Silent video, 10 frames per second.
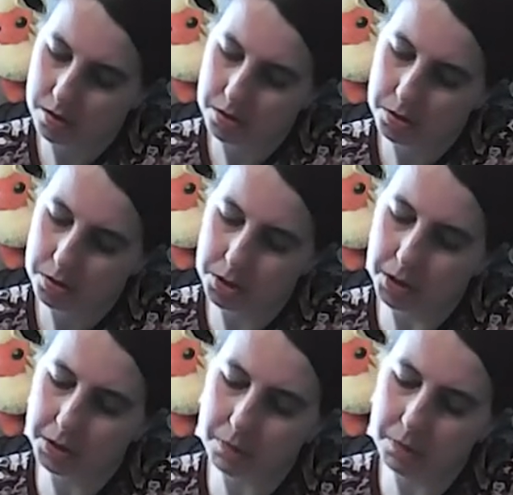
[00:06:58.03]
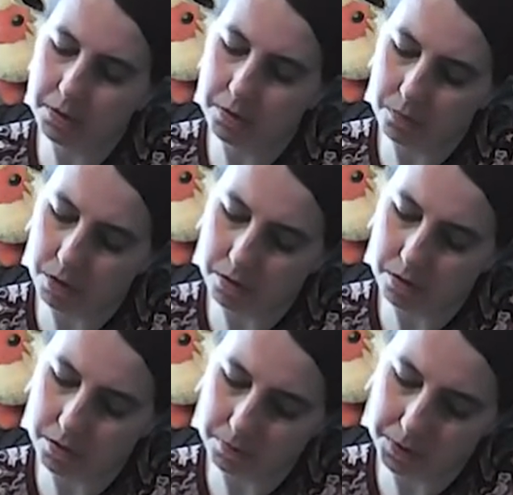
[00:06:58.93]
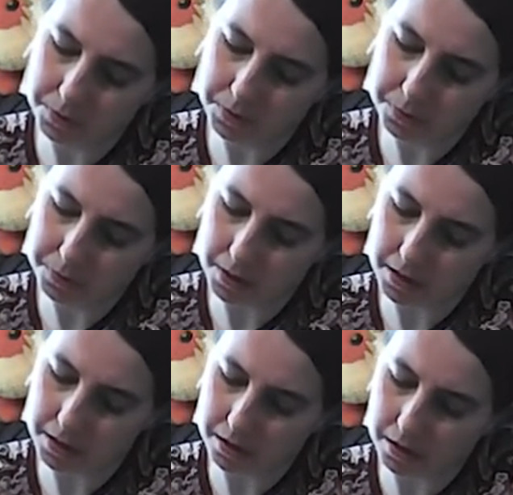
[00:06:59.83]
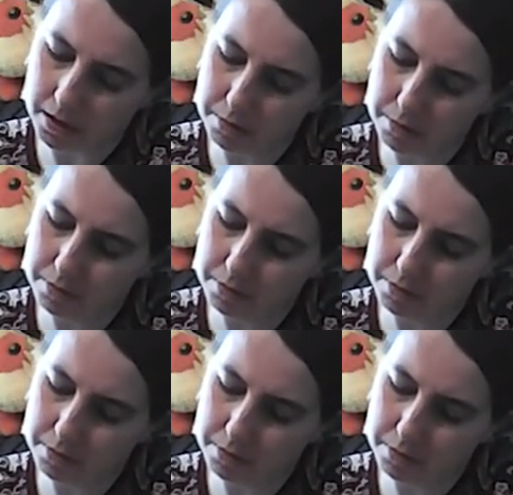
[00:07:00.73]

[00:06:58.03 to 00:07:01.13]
Gentlemen, welcome to the Fight Club.